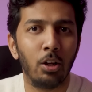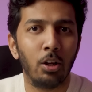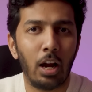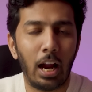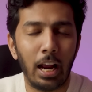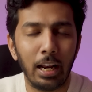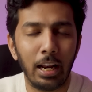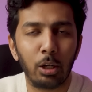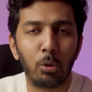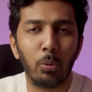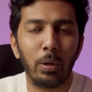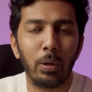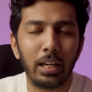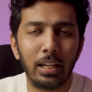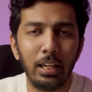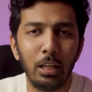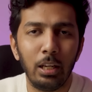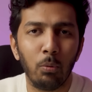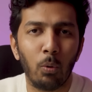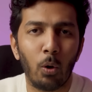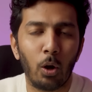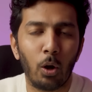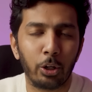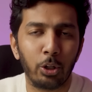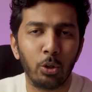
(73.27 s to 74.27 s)
I'll quickly
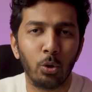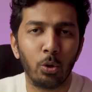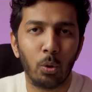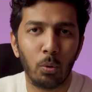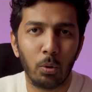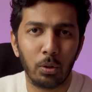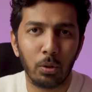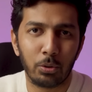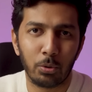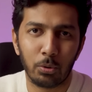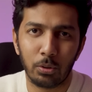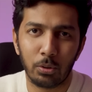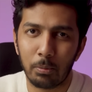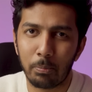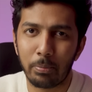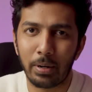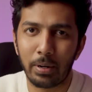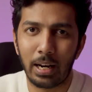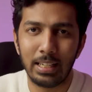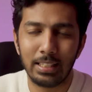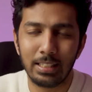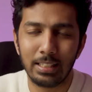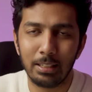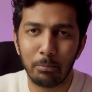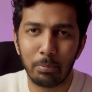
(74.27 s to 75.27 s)
walk you over through the
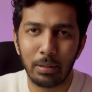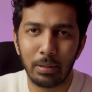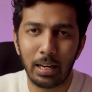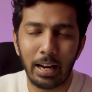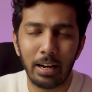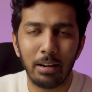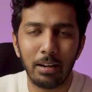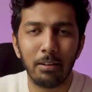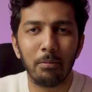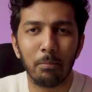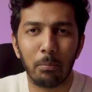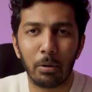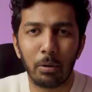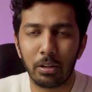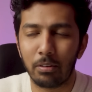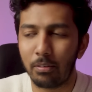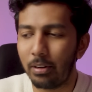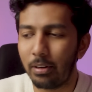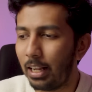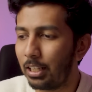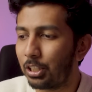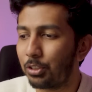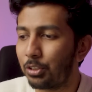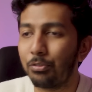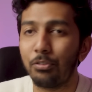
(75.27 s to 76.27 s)
pricing plan, but
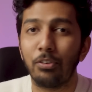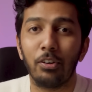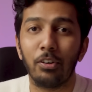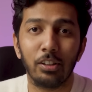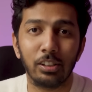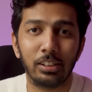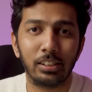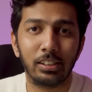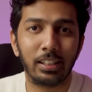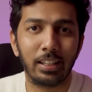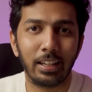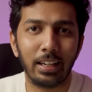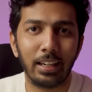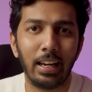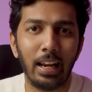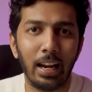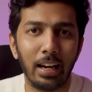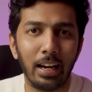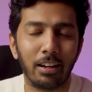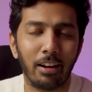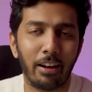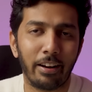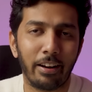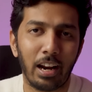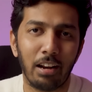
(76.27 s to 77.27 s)
let's first
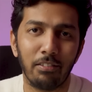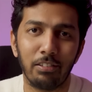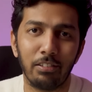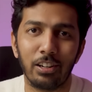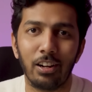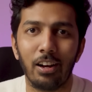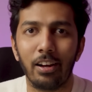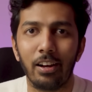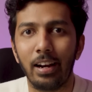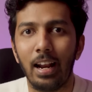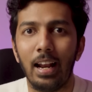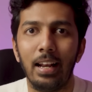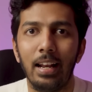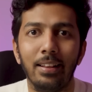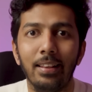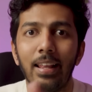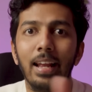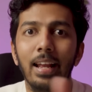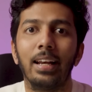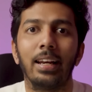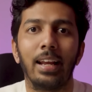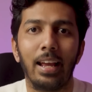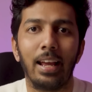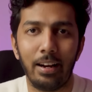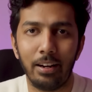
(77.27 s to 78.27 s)
create our avatar and
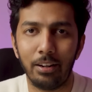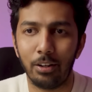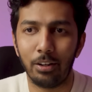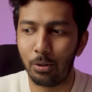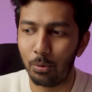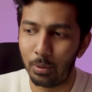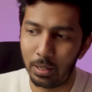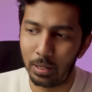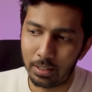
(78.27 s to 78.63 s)
then get into